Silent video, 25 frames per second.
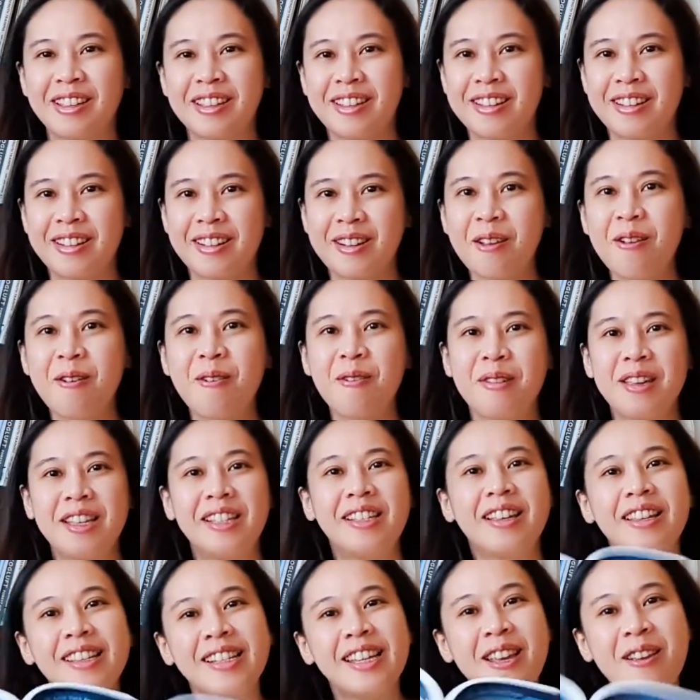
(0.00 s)
No,
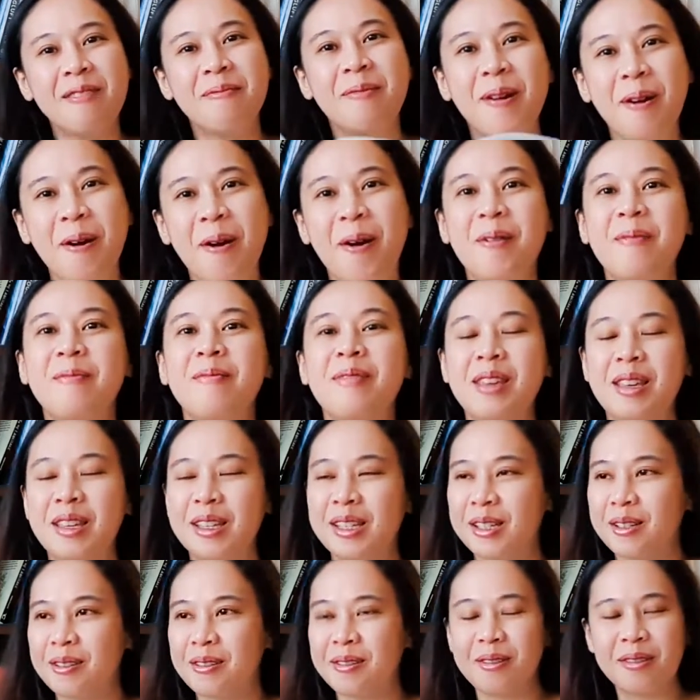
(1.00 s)
he's asking about hobby,
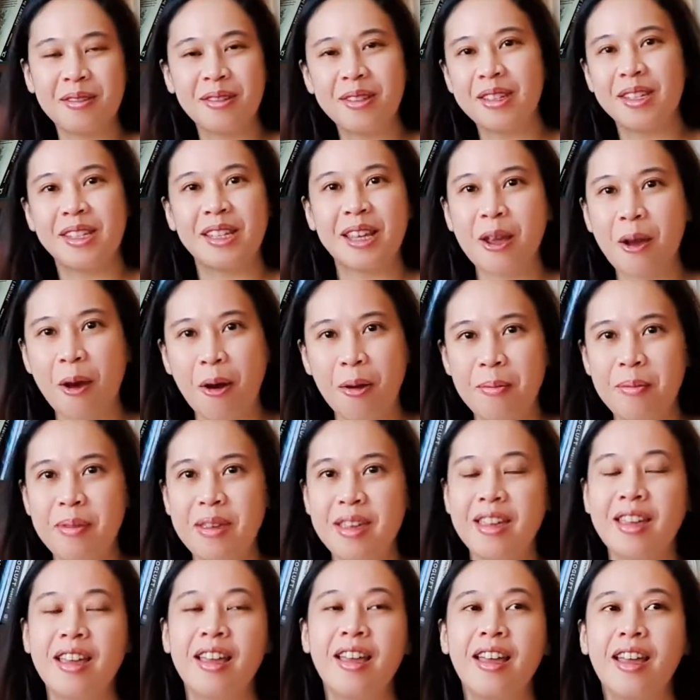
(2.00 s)
so say
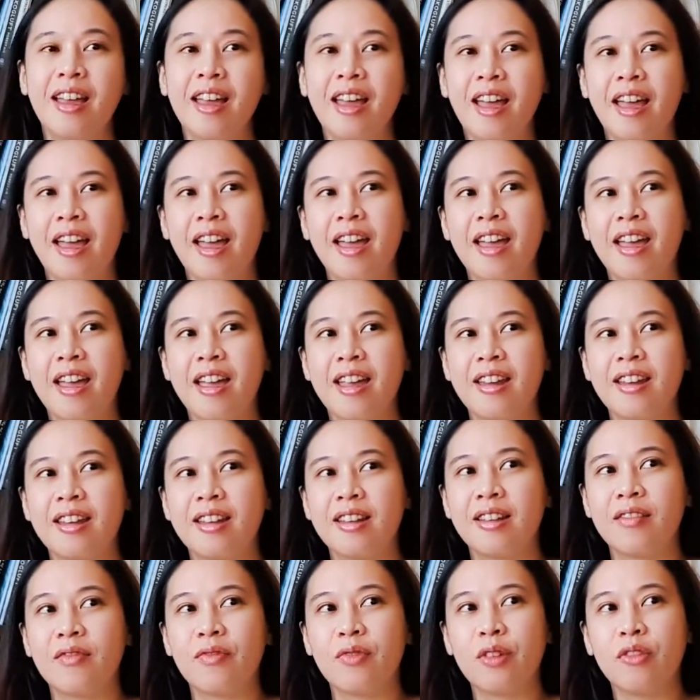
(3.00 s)
hobby. And
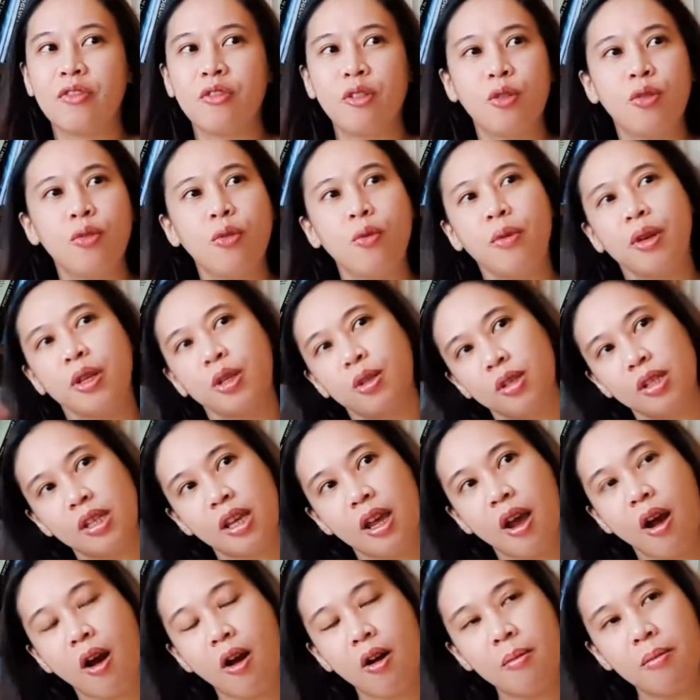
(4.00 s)
if you don't want to
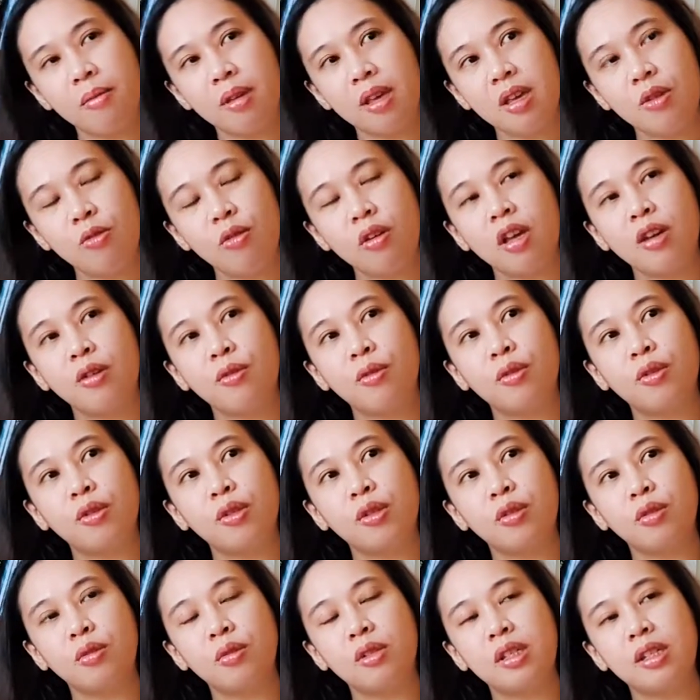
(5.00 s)
say hobby, you can
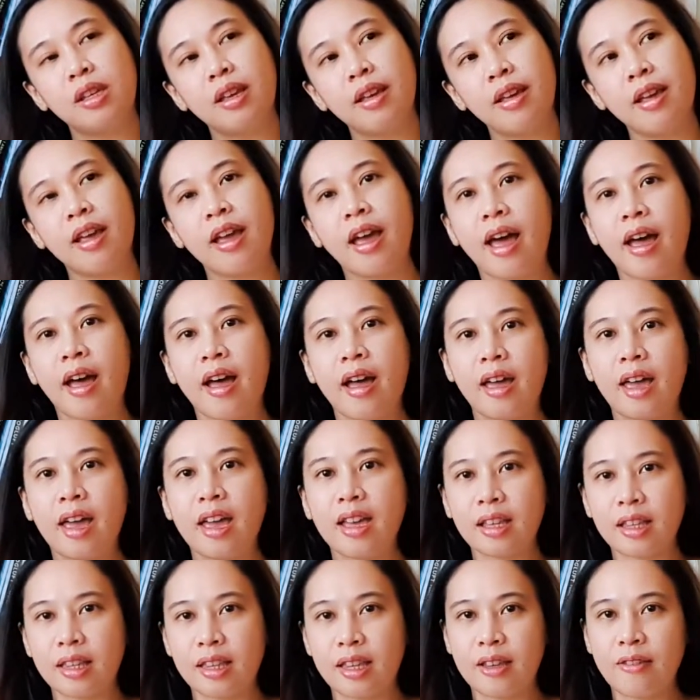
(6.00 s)
also say
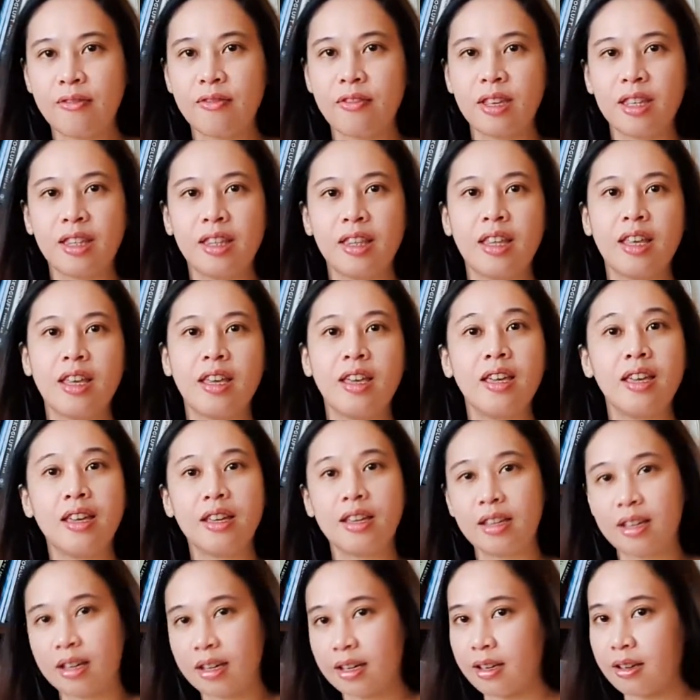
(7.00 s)
activity
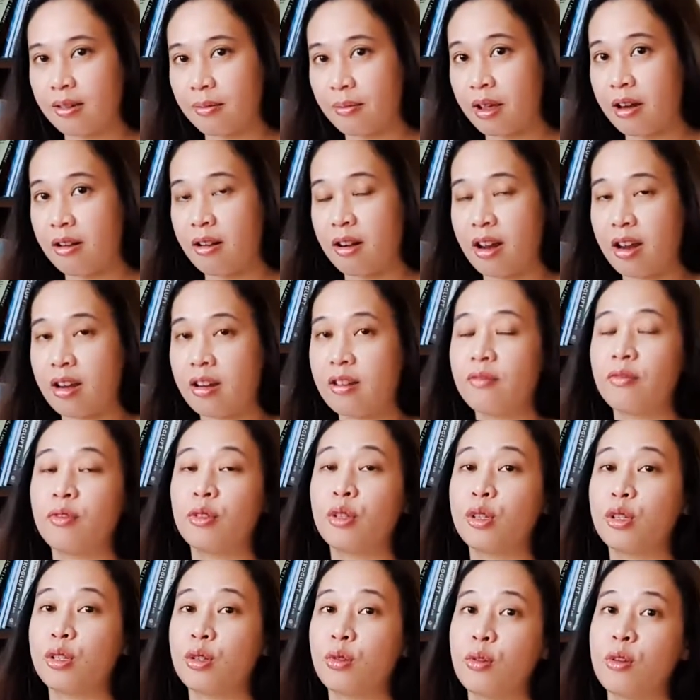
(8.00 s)
kegemaran.
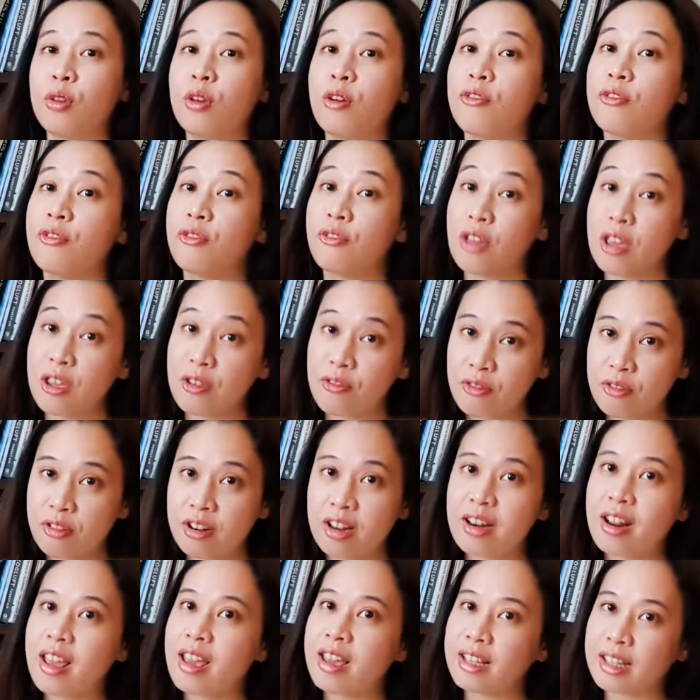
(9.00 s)
So your
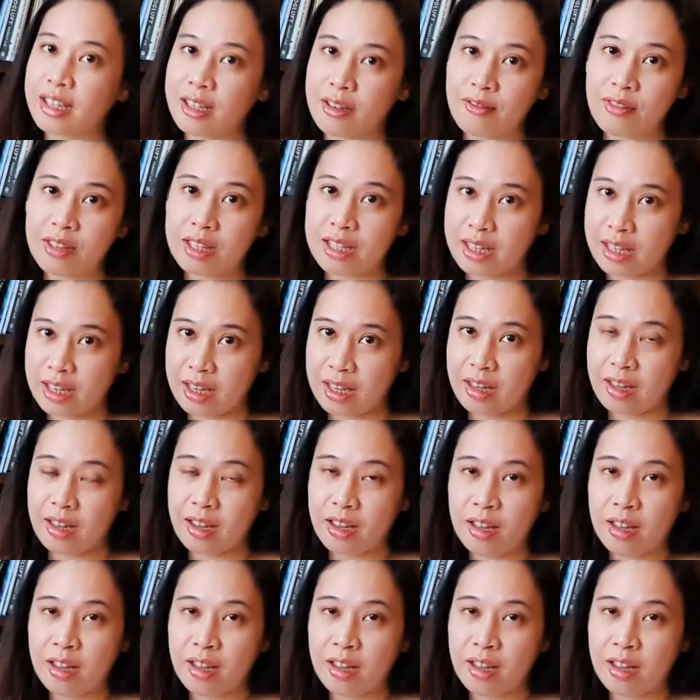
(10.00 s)
favorite activity